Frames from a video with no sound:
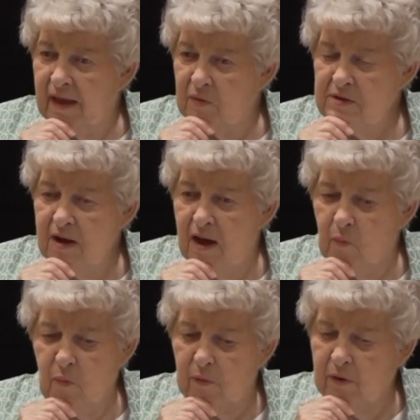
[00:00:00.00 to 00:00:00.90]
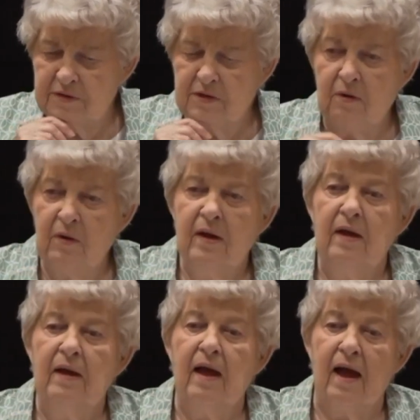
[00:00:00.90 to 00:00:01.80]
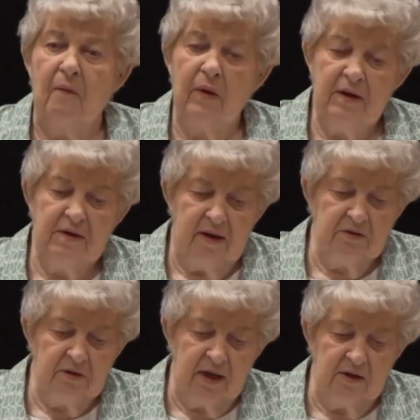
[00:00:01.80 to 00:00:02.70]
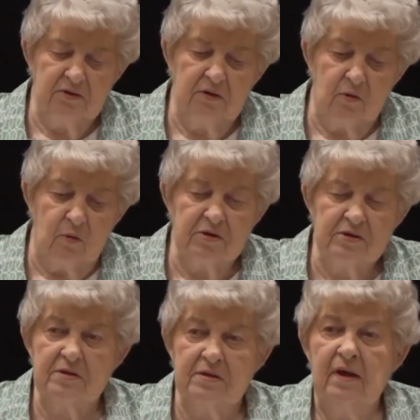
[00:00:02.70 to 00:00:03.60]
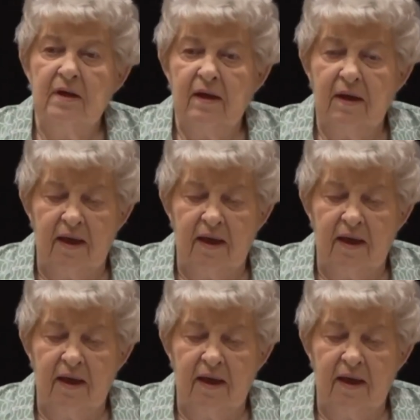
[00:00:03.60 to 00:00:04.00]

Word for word: That was not worked. So I went into education courses.